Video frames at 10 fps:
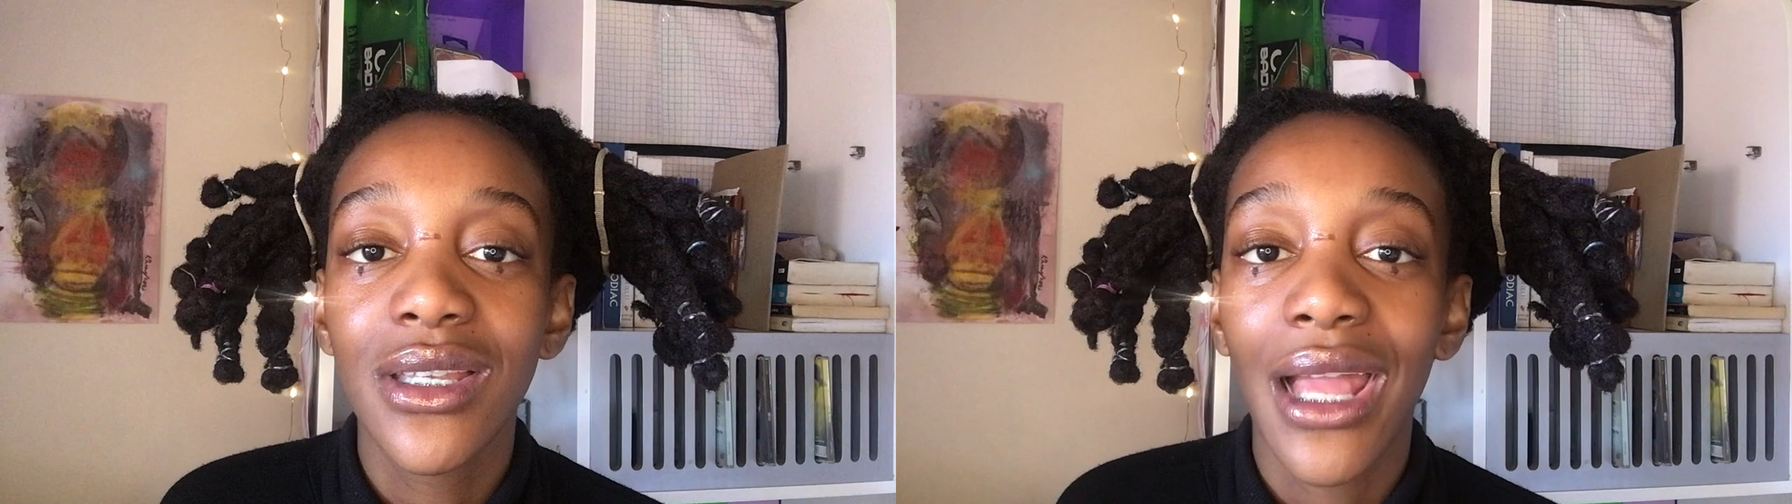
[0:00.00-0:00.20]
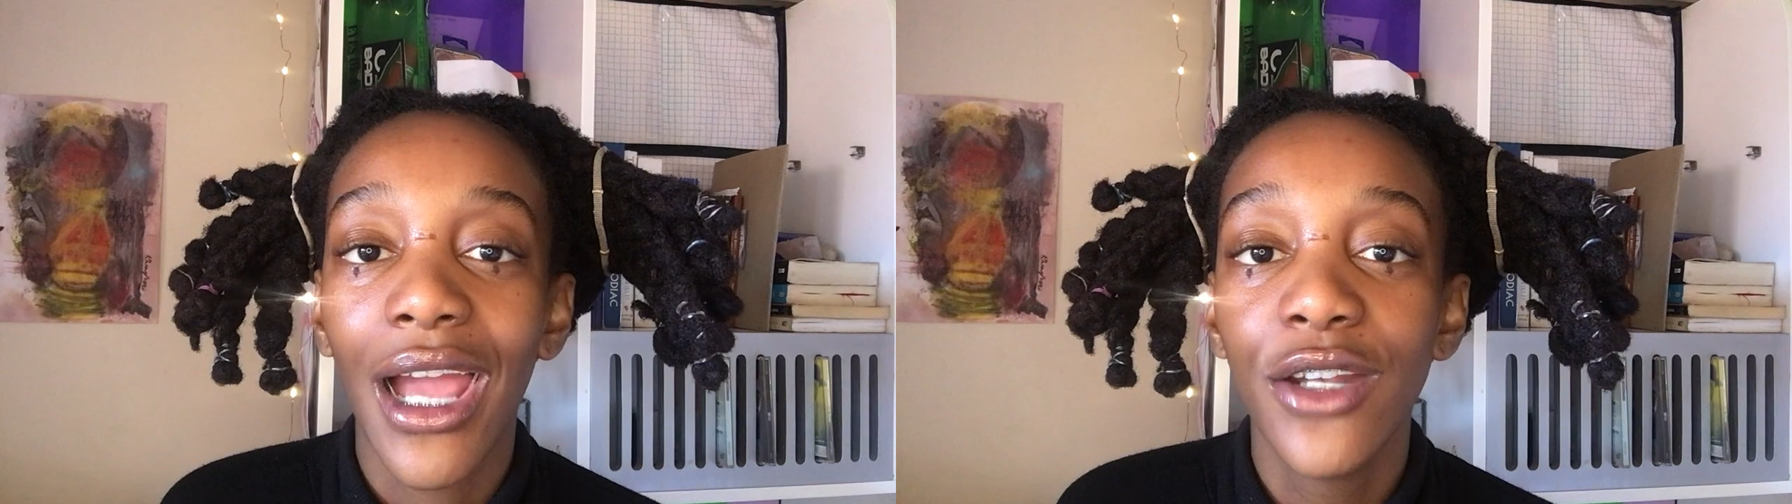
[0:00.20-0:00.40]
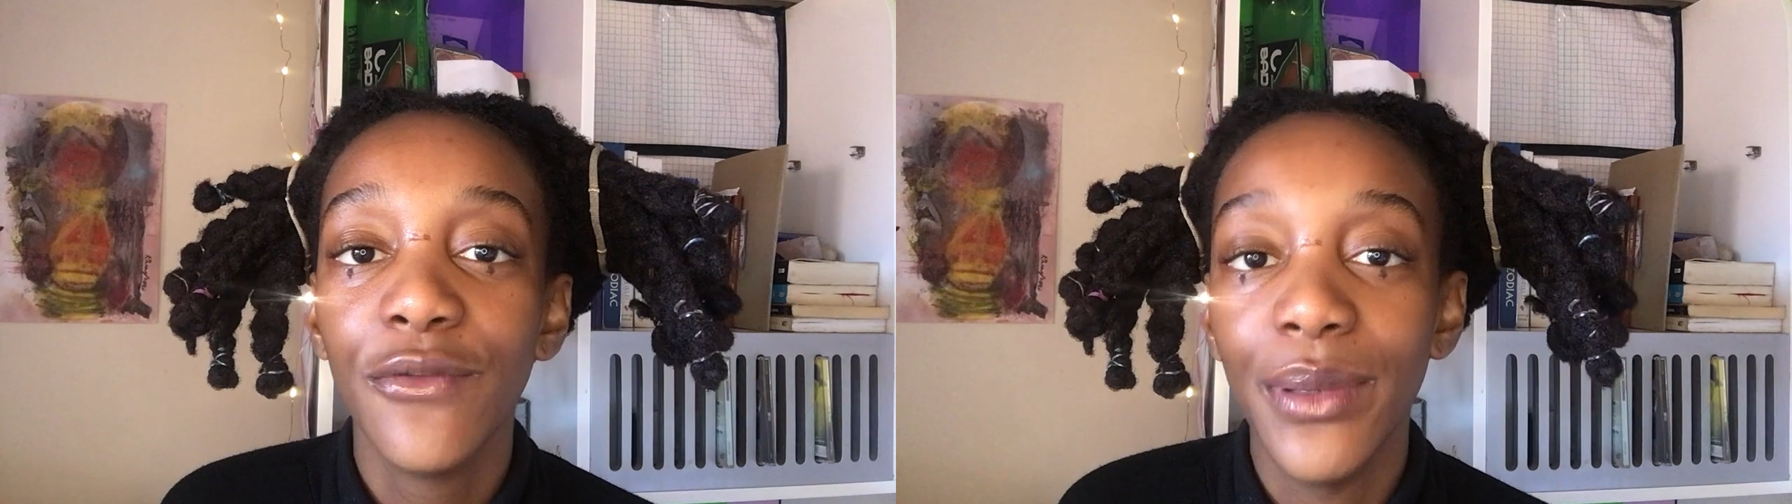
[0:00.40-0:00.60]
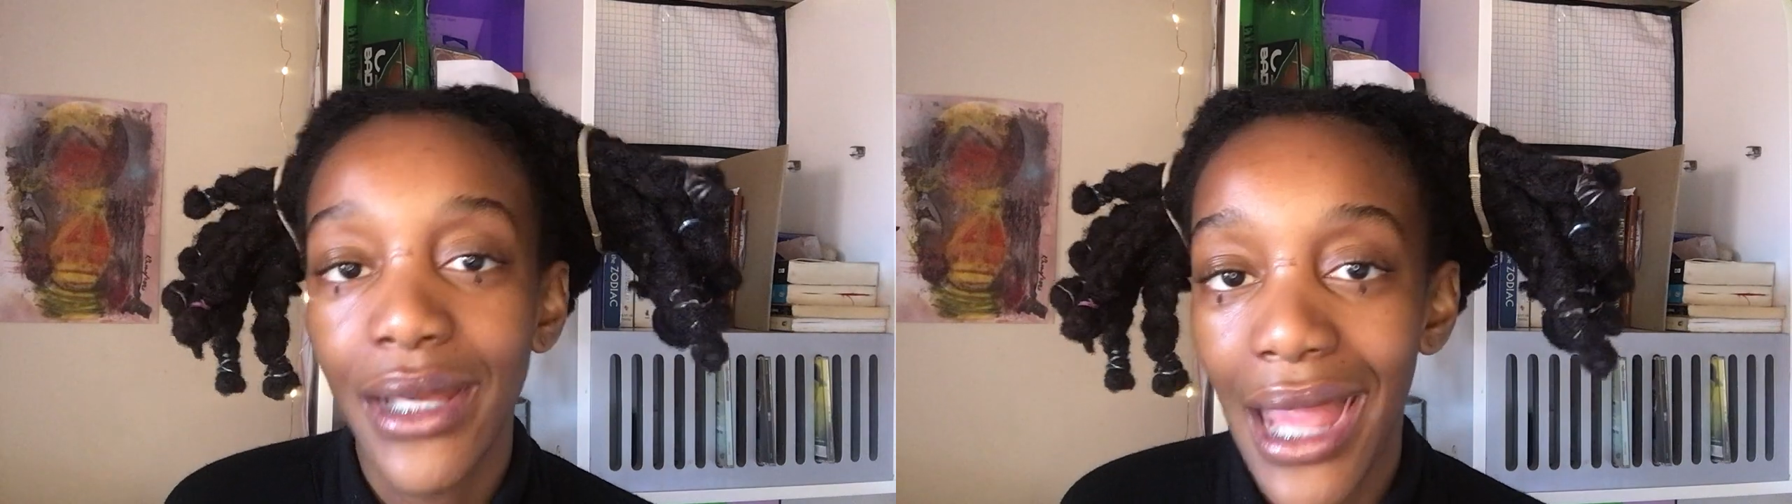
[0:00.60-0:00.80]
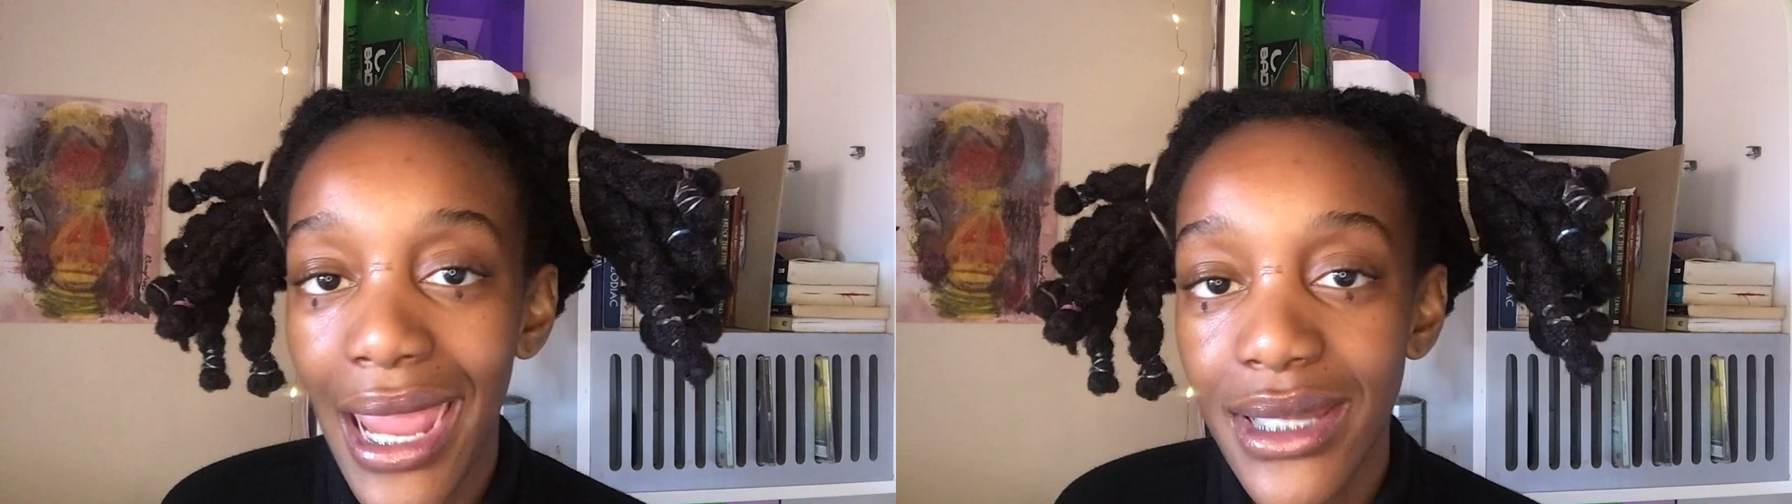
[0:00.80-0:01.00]
kind of be
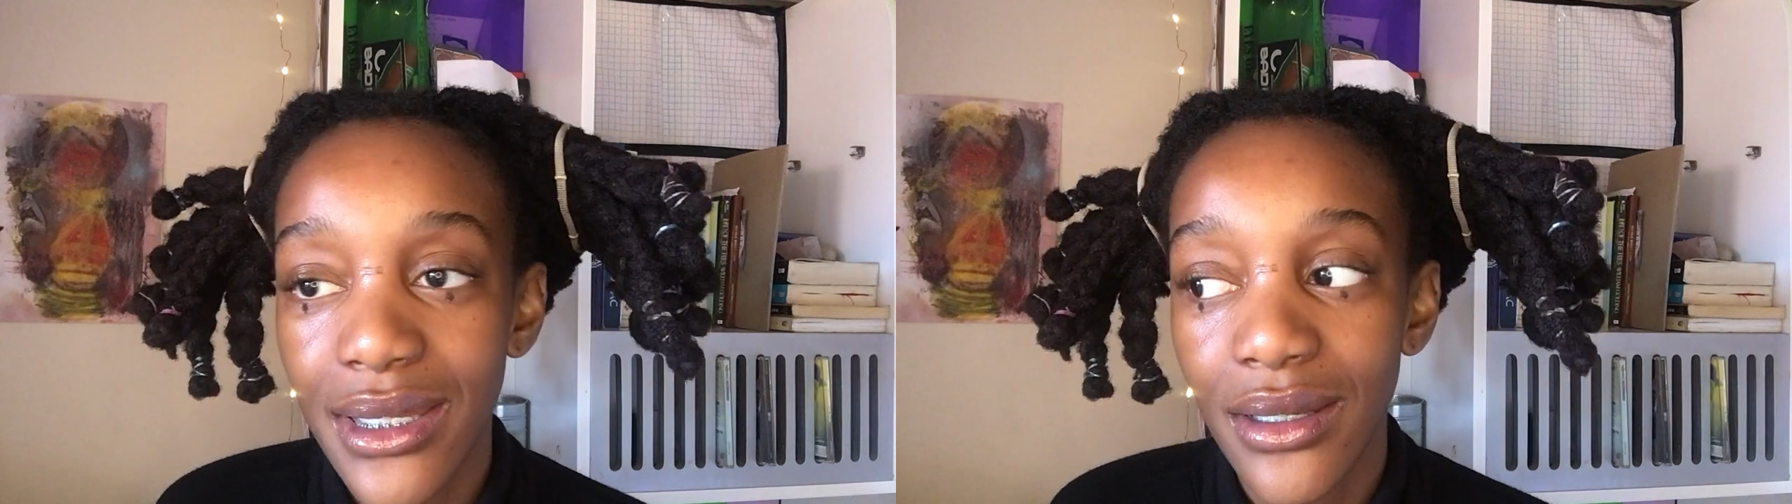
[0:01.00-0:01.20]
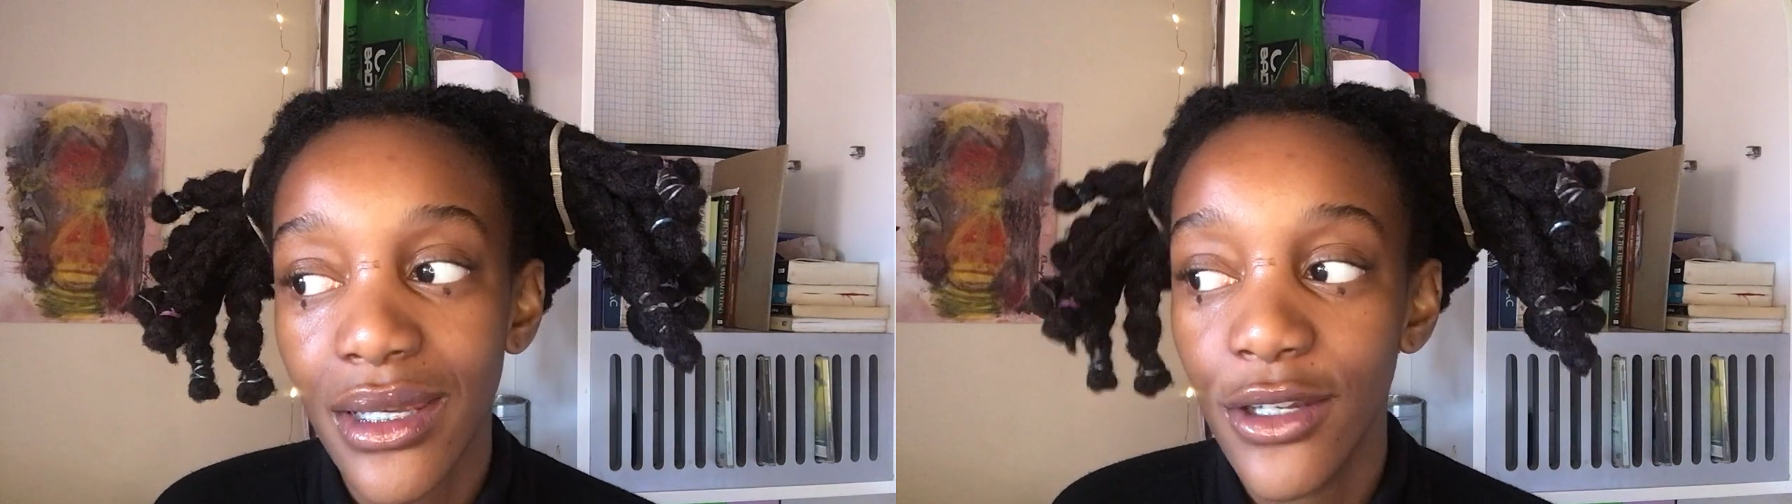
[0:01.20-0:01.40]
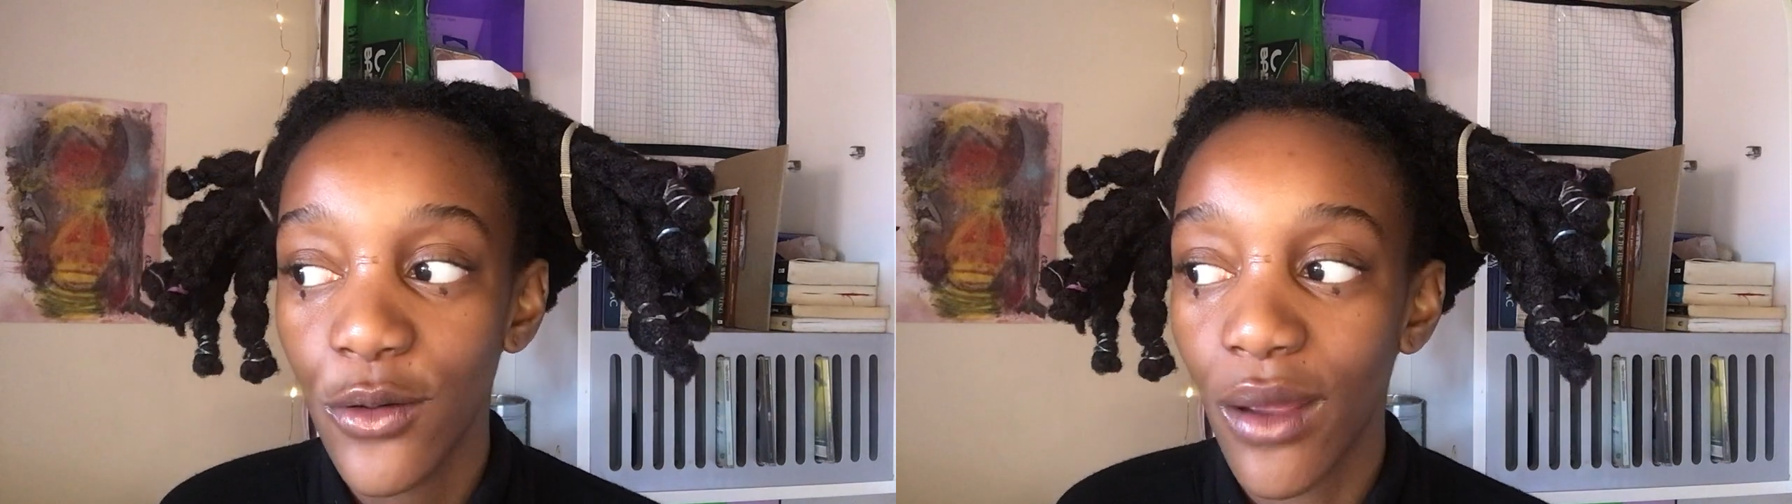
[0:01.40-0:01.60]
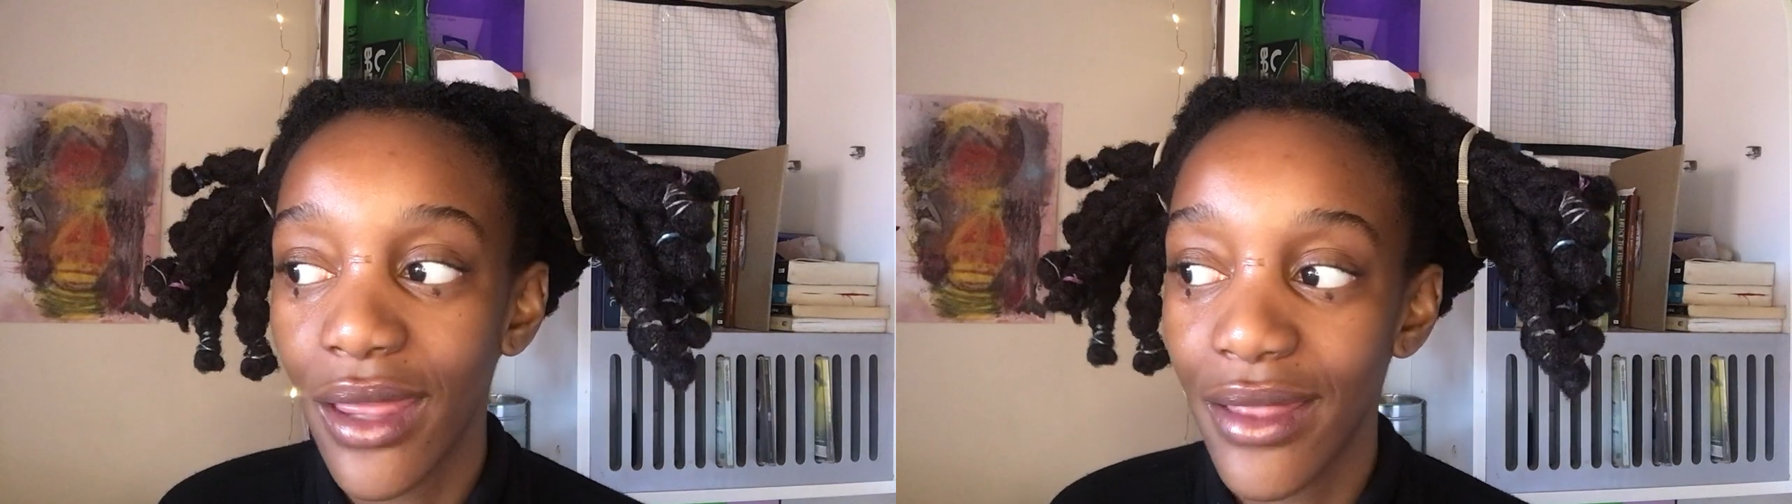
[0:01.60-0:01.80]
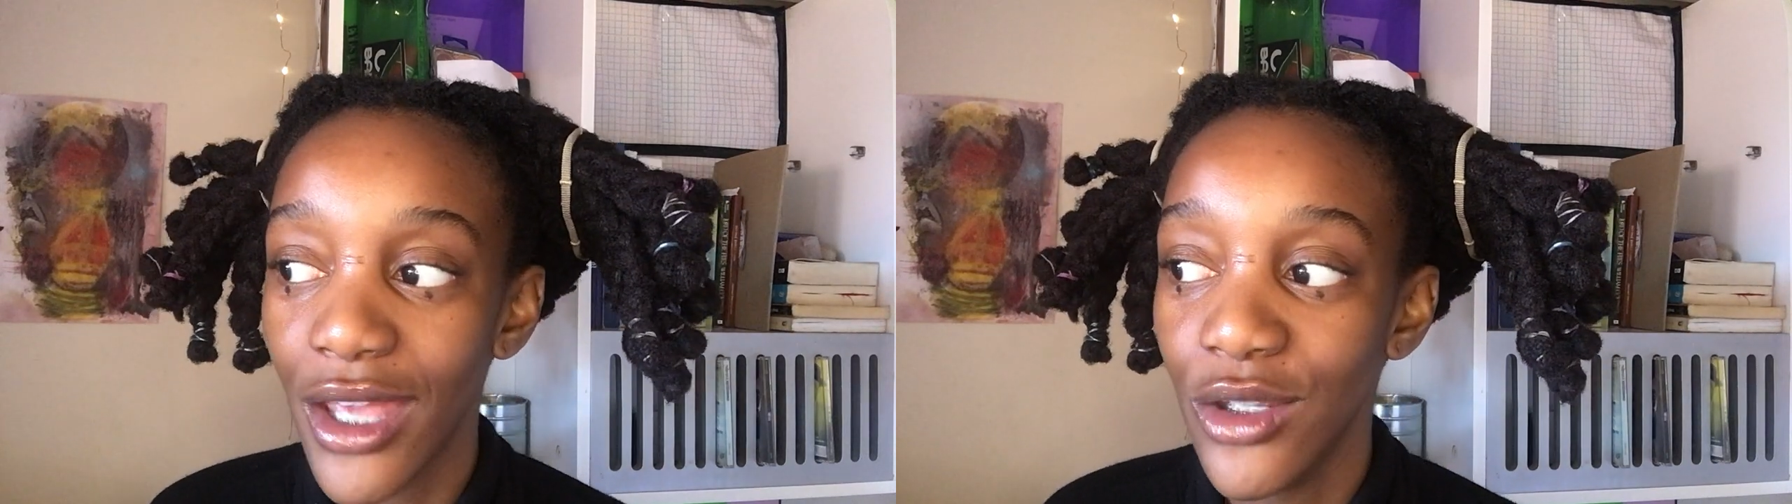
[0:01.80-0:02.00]
a hater in a
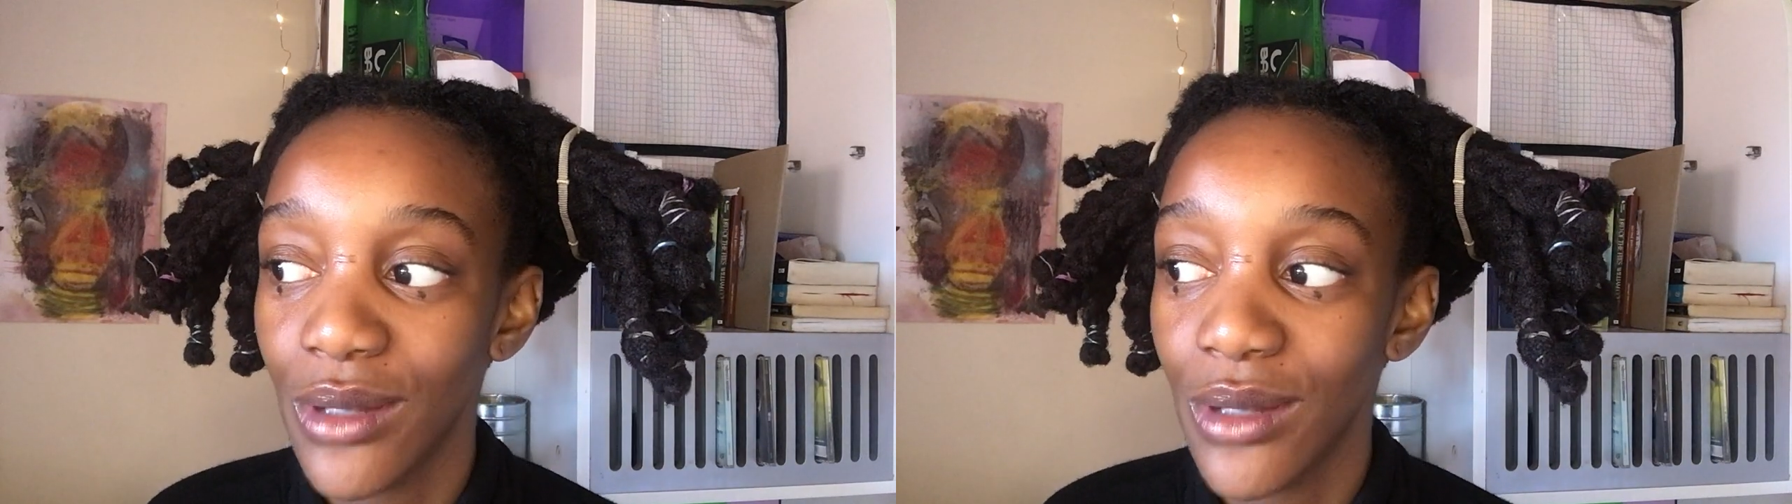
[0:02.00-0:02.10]
way that you